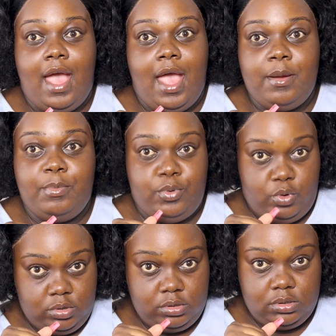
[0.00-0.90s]

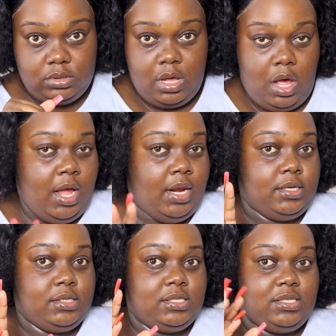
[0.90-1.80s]
eyebrows
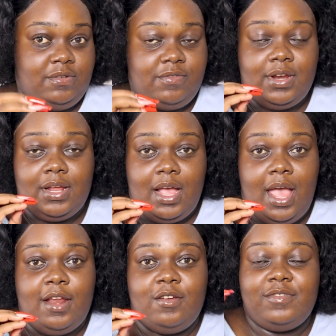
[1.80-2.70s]
and different
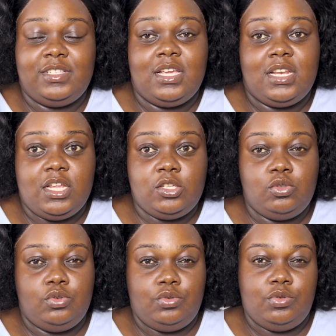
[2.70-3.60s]
kind of techniques
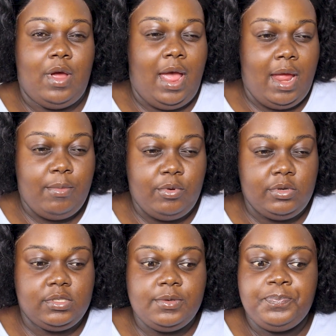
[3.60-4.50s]
to do your
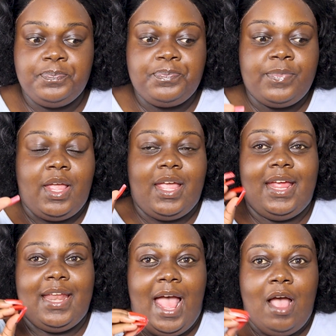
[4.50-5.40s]
eyebrows,
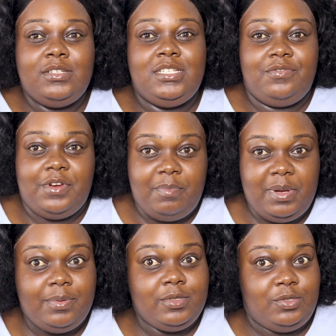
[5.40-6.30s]
and how different
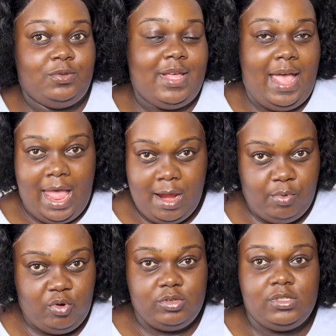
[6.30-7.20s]
people do their
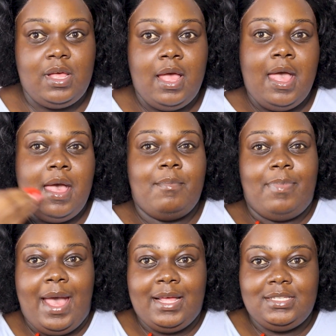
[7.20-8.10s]
eyebrows,
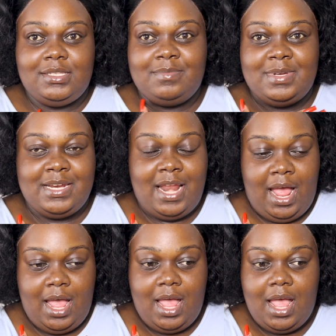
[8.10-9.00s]
but
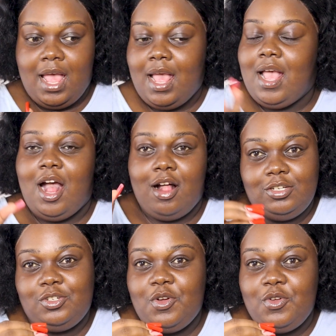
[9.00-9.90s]
Mina, I'll
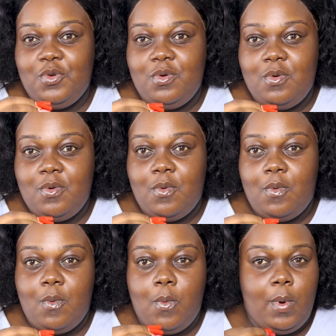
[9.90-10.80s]
show you
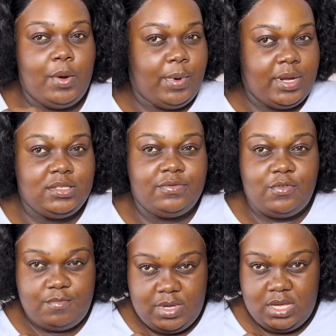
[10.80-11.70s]
what works
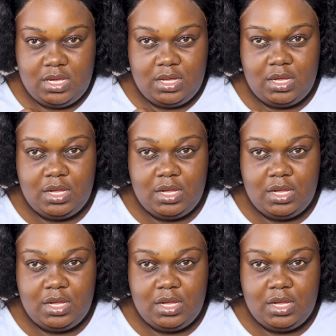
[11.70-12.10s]
for me.